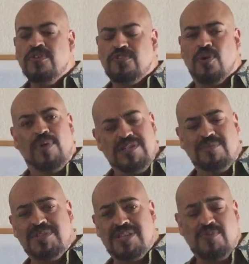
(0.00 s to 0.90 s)
So when
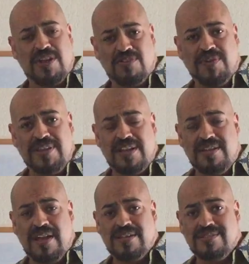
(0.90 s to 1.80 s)
someone says, why did you find that
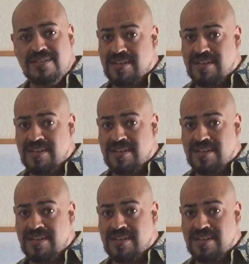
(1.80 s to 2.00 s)
in test?